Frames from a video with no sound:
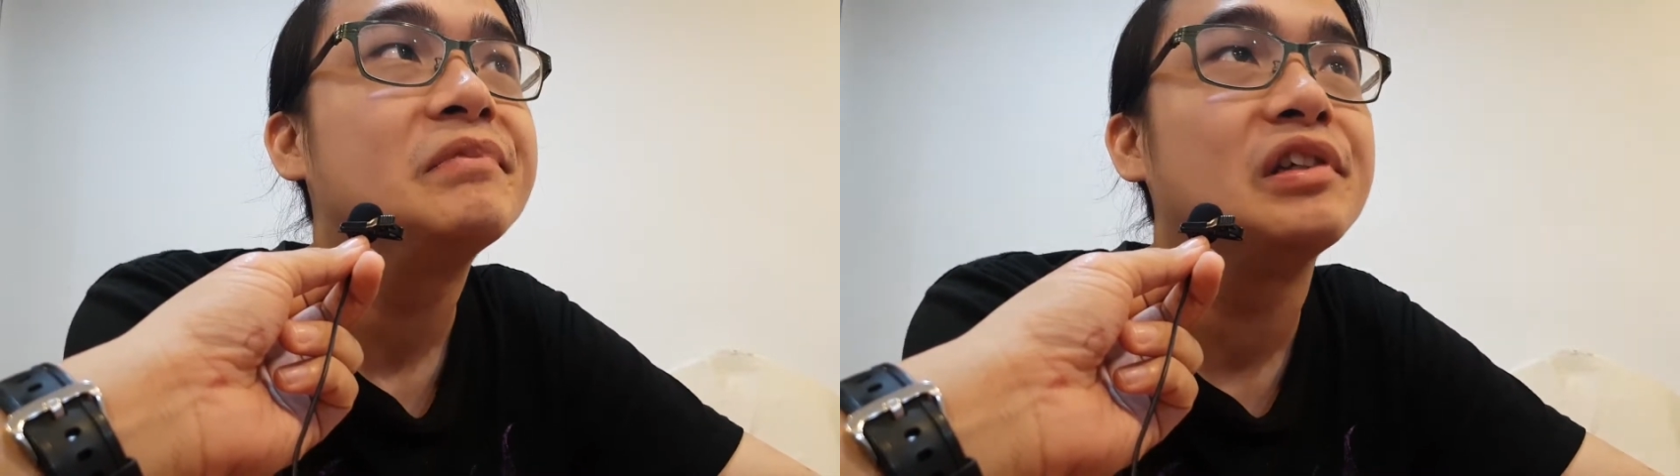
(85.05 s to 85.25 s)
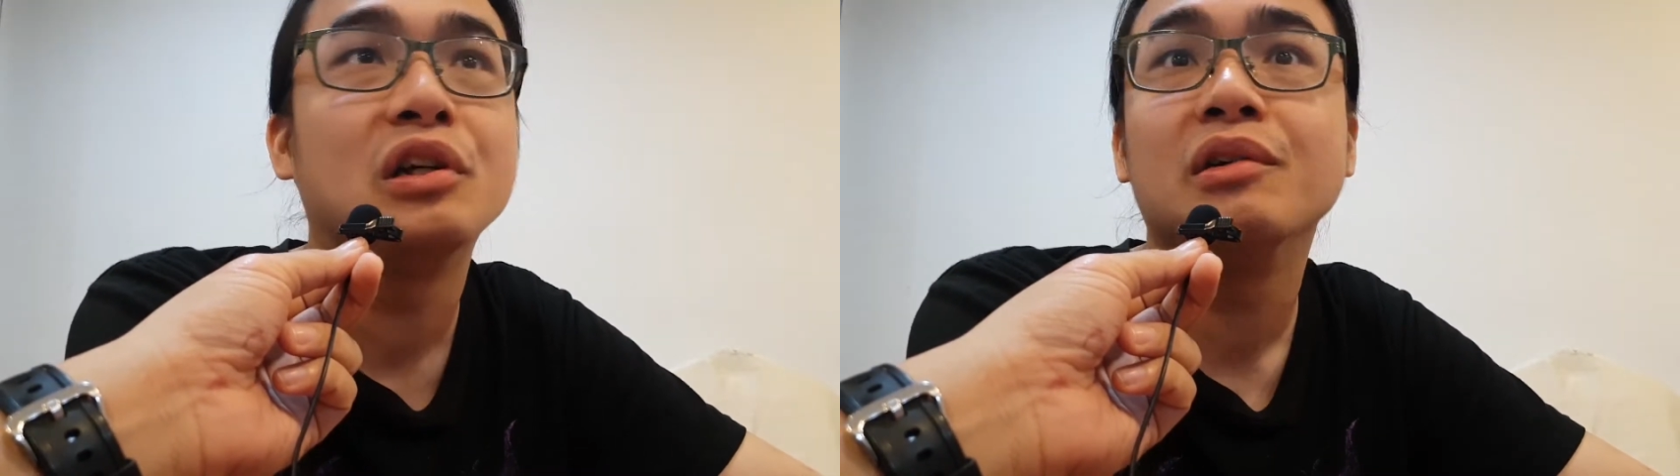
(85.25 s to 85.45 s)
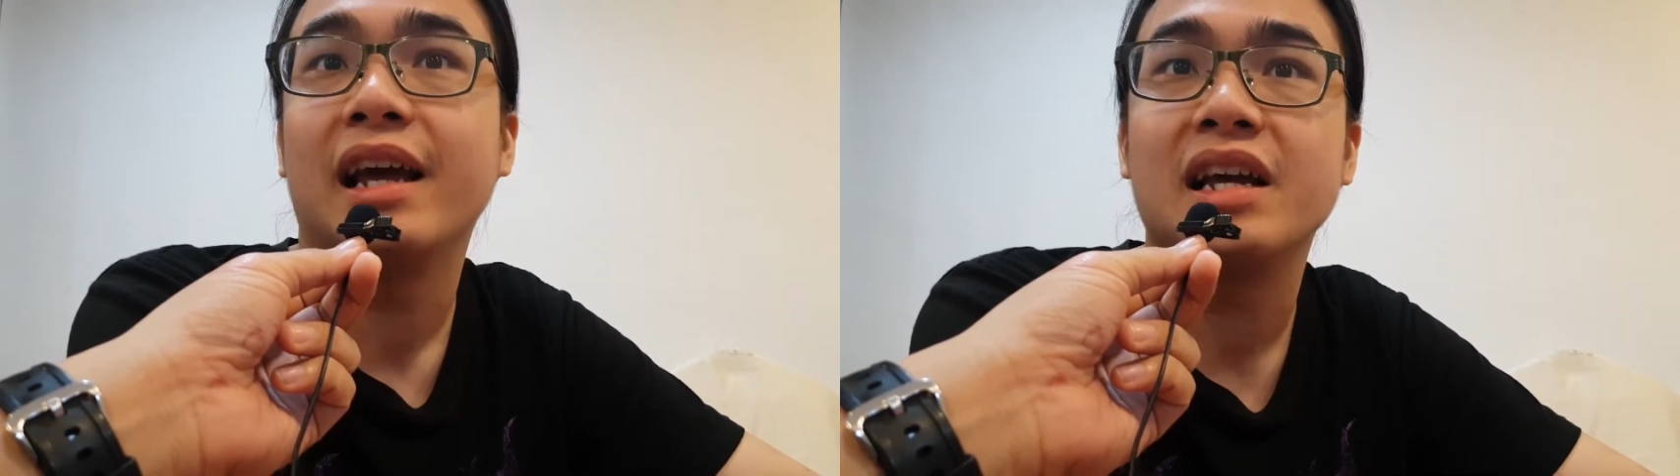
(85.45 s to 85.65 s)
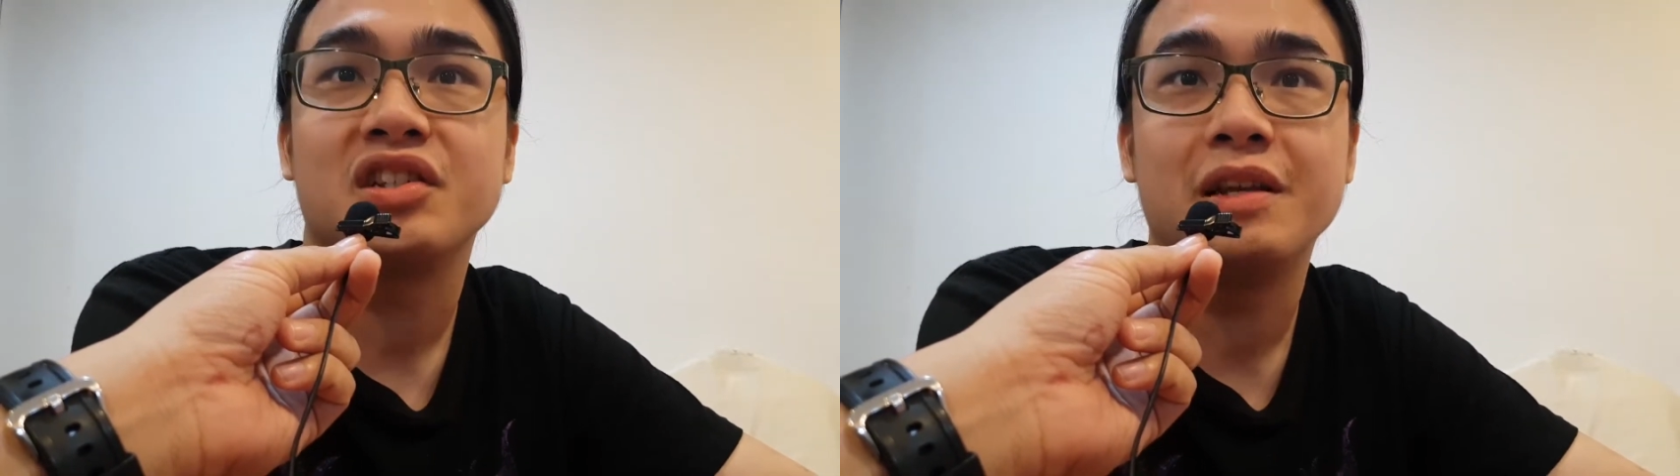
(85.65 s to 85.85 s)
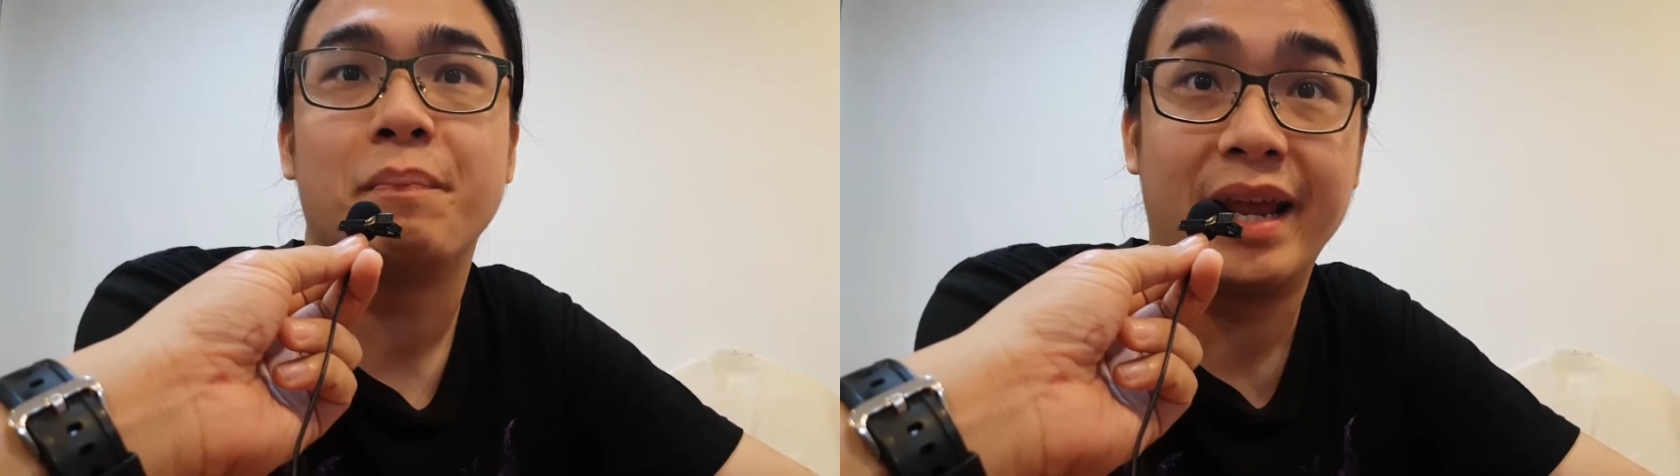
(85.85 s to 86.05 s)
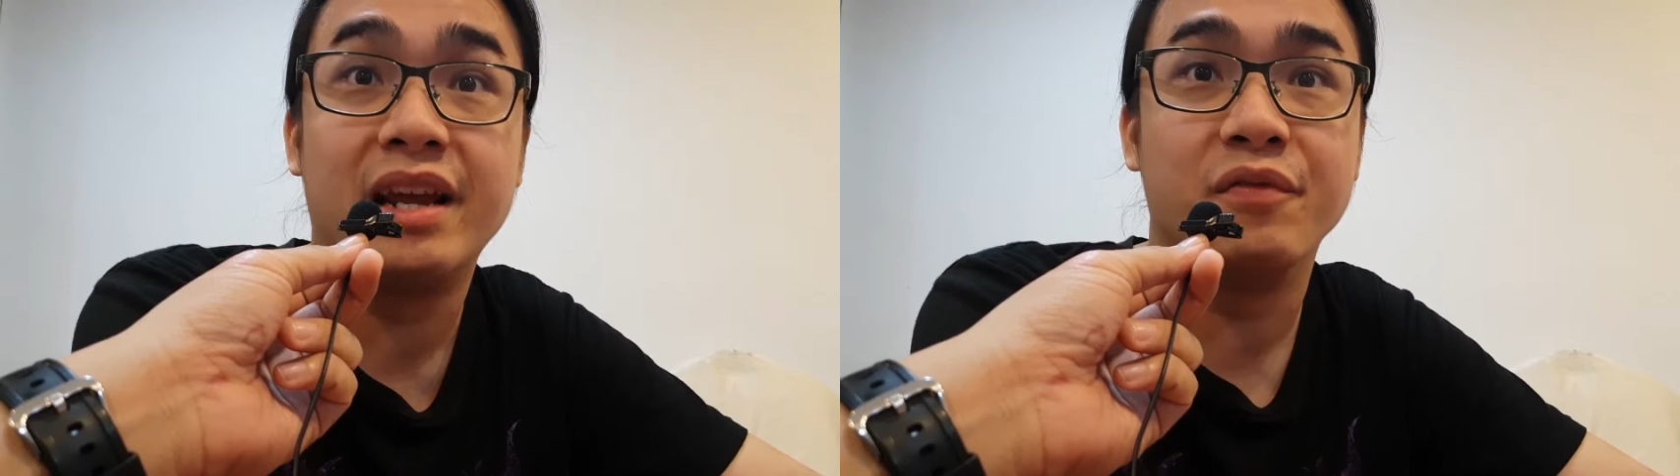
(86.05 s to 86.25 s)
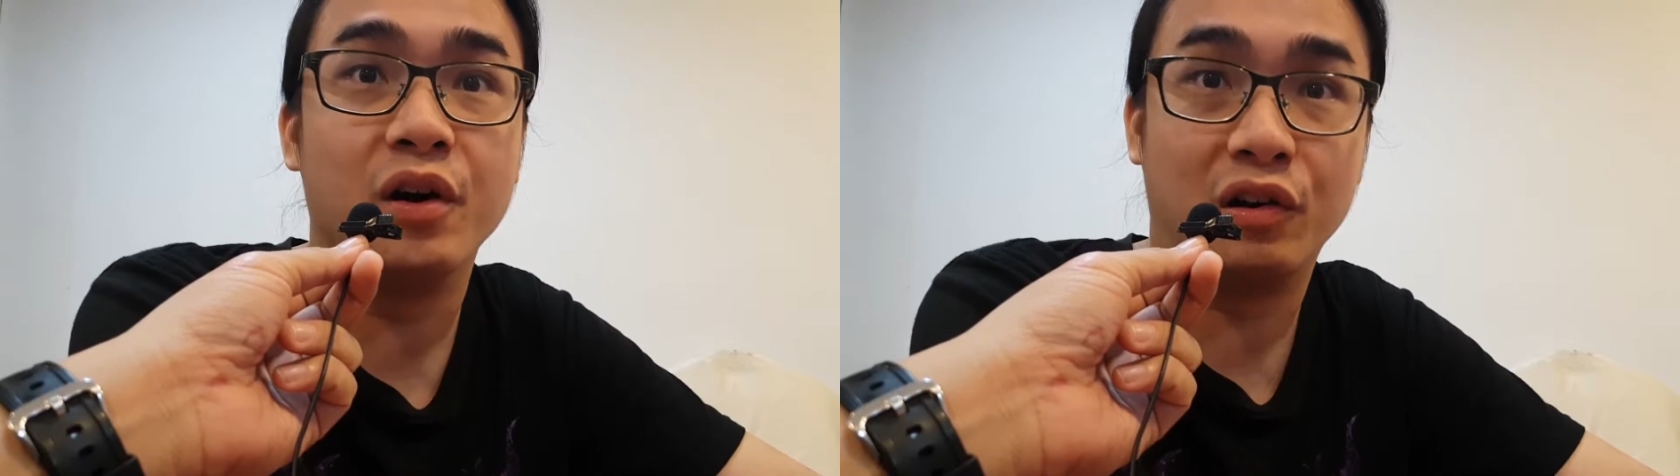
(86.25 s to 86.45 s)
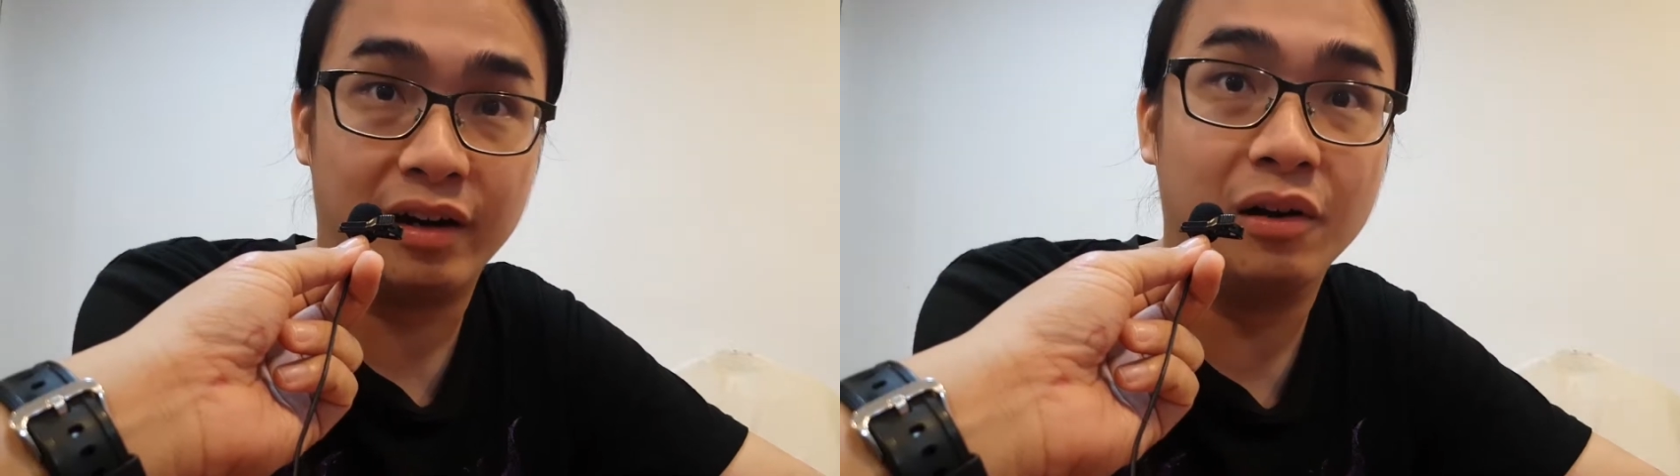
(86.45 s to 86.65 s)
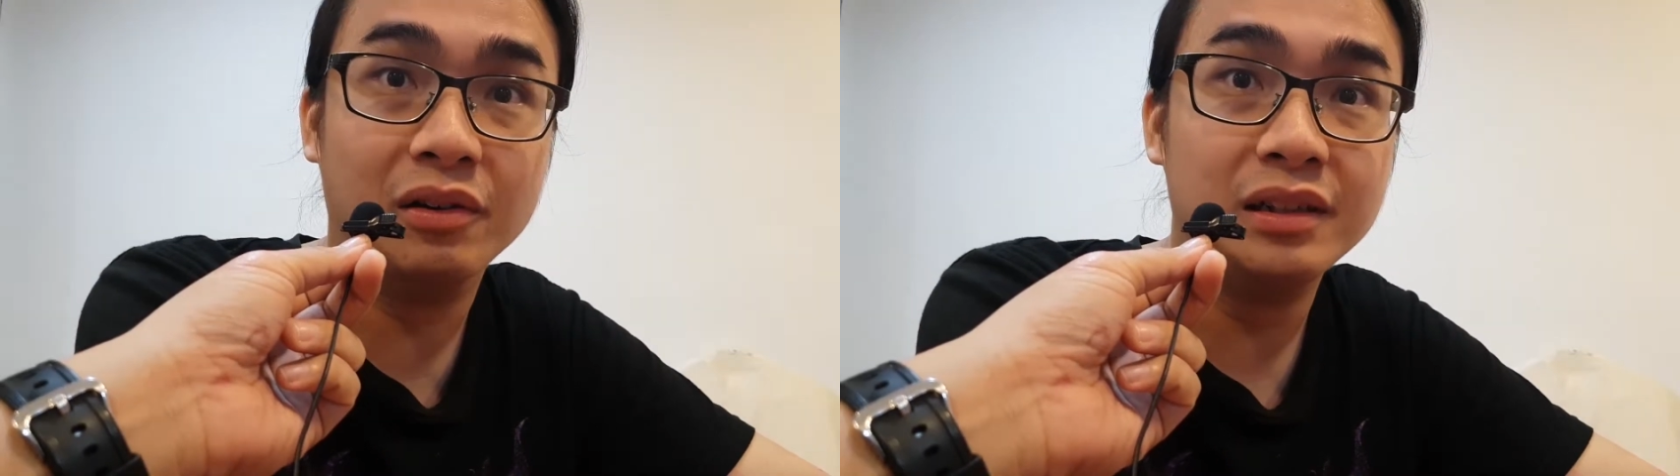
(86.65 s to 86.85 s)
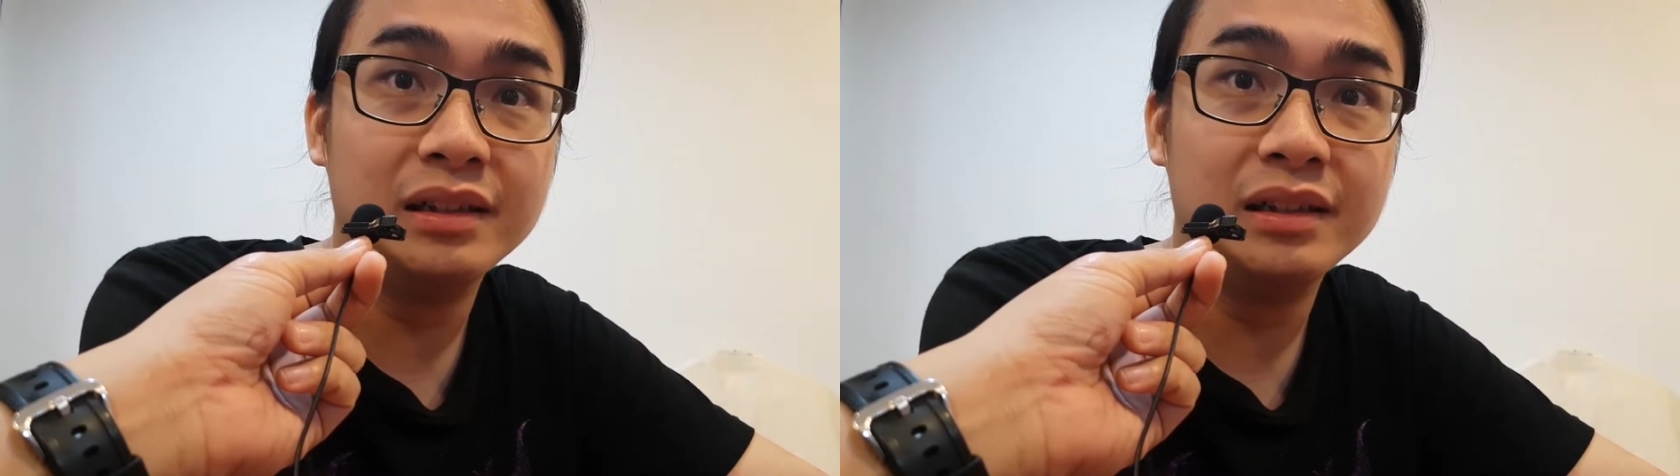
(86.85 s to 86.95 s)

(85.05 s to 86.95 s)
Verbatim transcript: you know they're actually playing for a crowd.